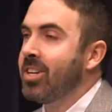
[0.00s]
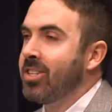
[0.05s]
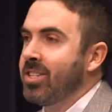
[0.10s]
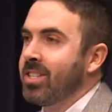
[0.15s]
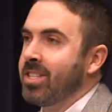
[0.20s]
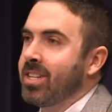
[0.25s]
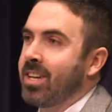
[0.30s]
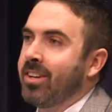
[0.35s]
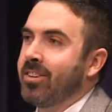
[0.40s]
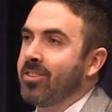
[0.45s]

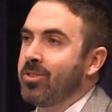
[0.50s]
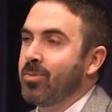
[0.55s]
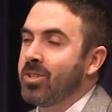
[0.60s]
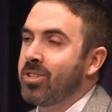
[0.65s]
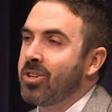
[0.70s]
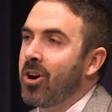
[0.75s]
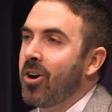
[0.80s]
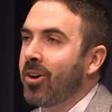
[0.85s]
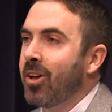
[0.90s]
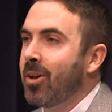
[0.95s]
Dr. Joe
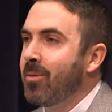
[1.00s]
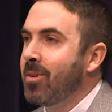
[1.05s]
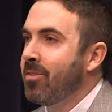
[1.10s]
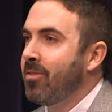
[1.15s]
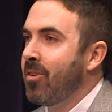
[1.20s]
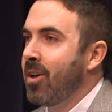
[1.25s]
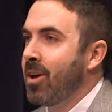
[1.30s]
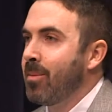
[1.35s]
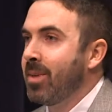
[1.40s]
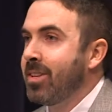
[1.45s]
Real
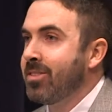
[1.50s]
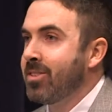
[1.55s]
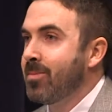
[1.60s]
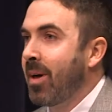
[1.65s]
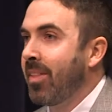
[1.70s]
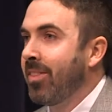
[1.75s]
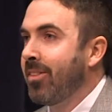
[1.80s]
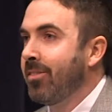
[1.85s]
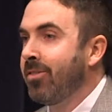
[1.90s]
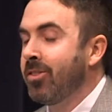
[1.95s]
teaches
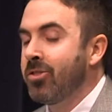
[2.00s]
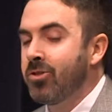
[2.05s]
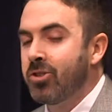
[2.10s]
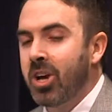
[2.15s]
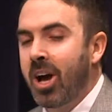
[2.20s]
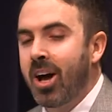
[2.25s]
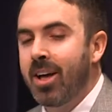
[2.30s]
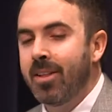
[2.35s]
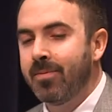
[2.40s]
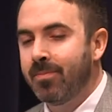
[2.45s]

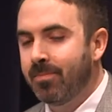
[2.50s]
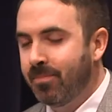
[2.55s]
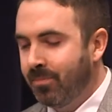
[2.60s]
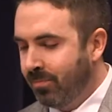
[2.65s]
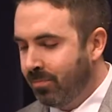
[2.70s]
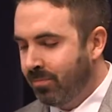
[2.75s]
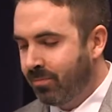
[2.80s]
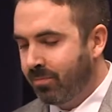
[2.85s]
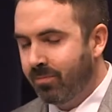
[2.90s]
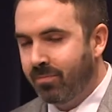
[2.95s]
pediatric
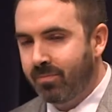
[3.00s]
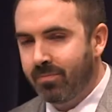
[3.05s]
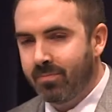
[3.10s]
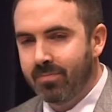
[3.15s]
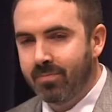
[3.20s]
primary care to